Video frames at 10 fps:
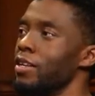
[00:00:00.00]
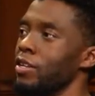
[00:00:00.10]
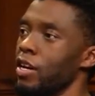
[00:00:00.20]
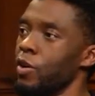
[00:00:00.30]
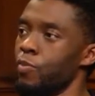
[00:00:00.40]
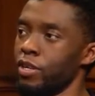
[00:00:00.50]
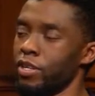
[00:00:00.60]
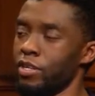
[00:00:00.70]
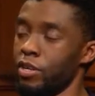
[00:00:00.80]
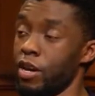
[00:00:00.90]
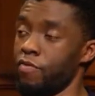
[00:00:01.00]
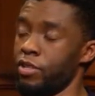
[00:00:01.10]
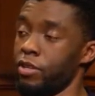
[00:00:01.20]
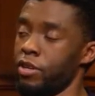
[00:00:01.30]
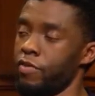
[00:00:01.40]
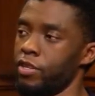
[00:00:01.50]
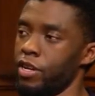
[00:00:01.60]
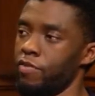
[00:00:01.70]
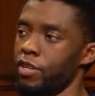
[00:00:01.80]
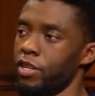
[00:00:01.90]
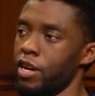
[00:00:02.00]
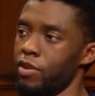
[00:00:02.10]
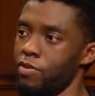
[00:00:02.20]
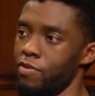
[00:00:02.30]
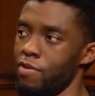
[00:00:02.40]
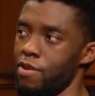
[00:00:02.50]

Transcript: You gotta bring it. You have to have a lighter.